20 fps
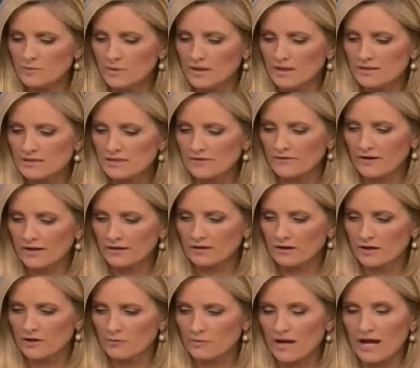because I've had a lot
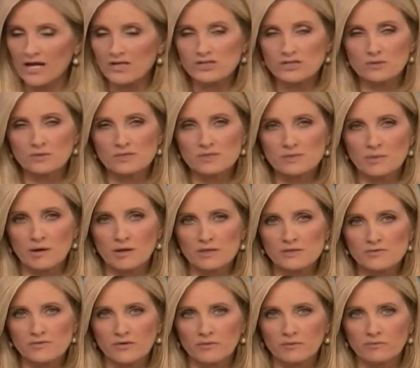of passionate response
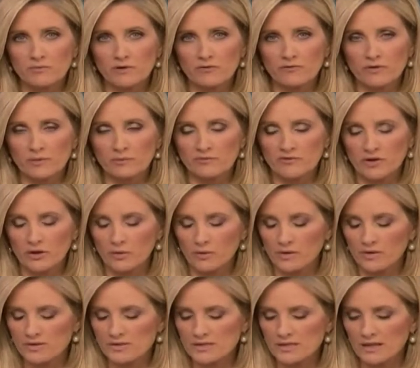from
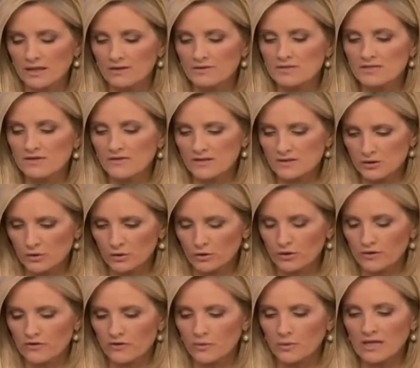viewers. Did this earlier in
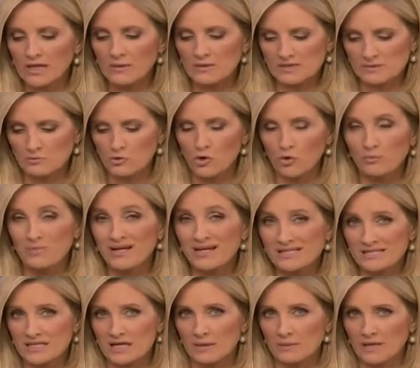the week. It was more mixed
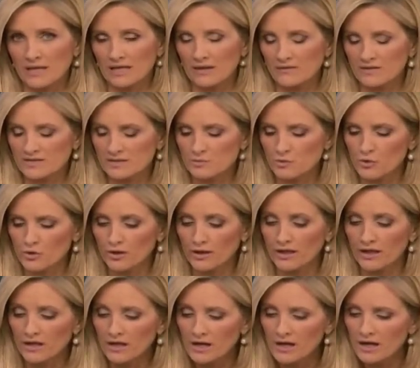than I'm getting this morning.
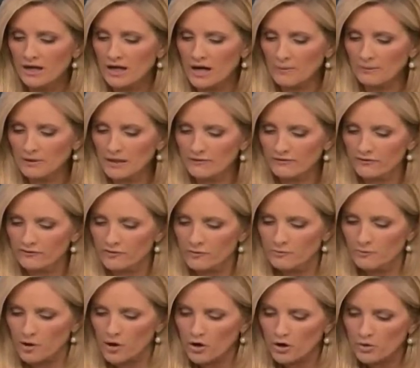A couple of them from
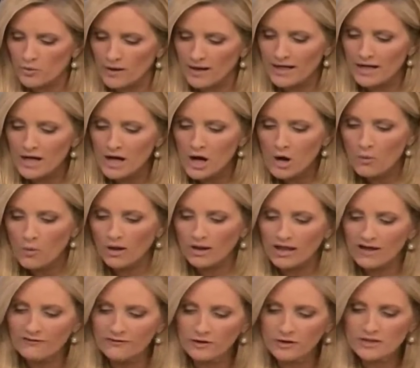Barkway. While I
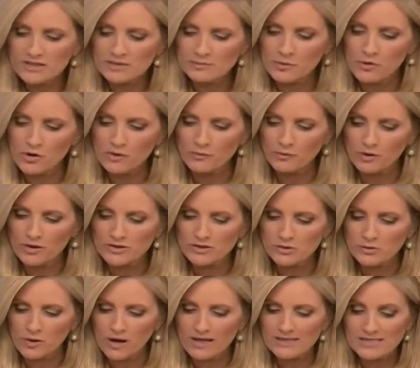fully support parental
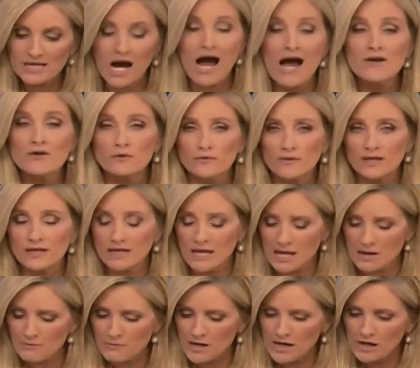rights, I don't think a
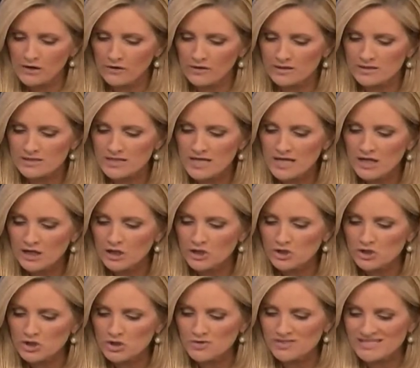parent can
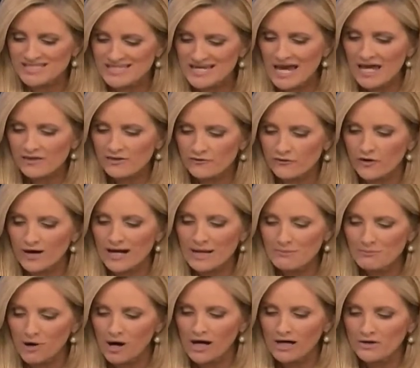choose death for a
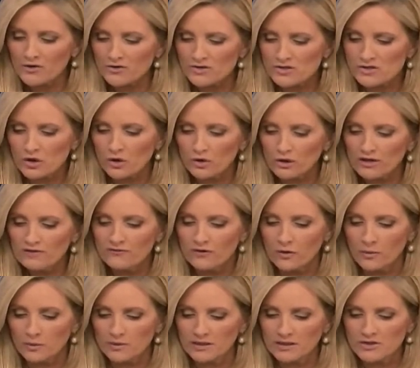minor solely for
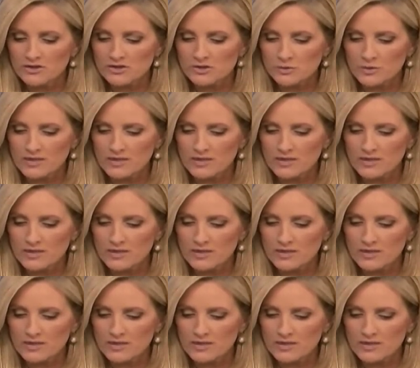religious